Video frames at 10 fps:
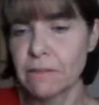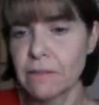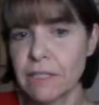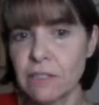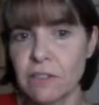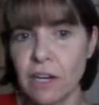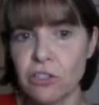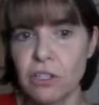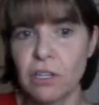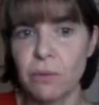Delete
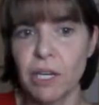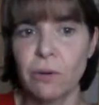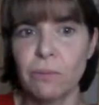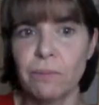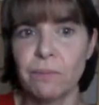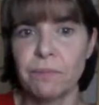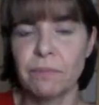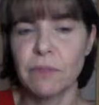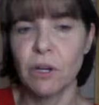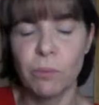section, there we go.
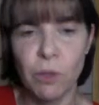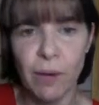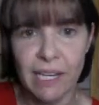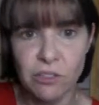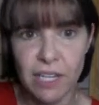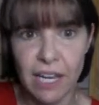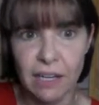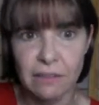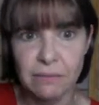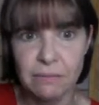Oh, no, I guess you
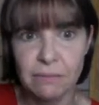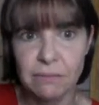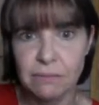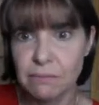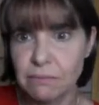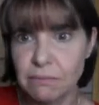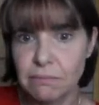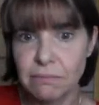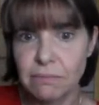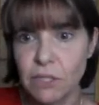can't.
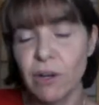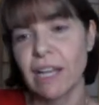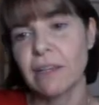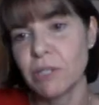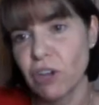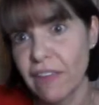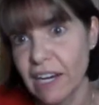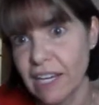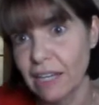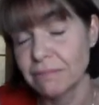Okay, let me try that
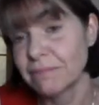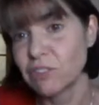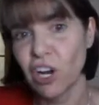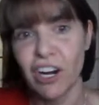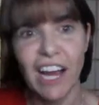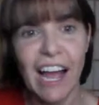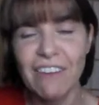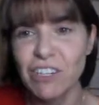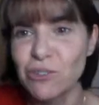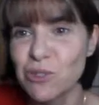again. Sorry, I
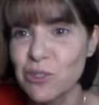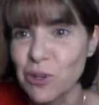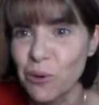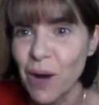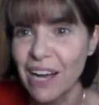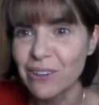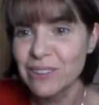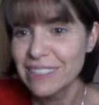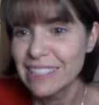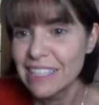haven't used this in a while.
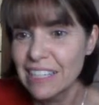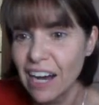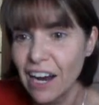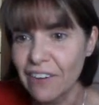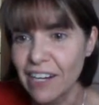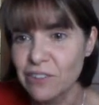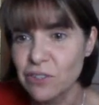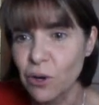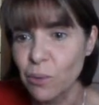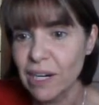All right,
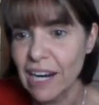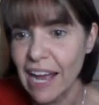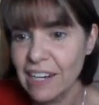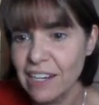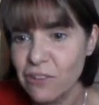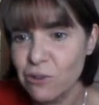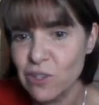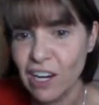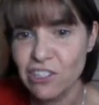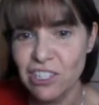so we're going to add another
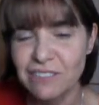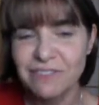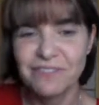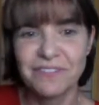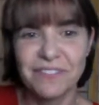section.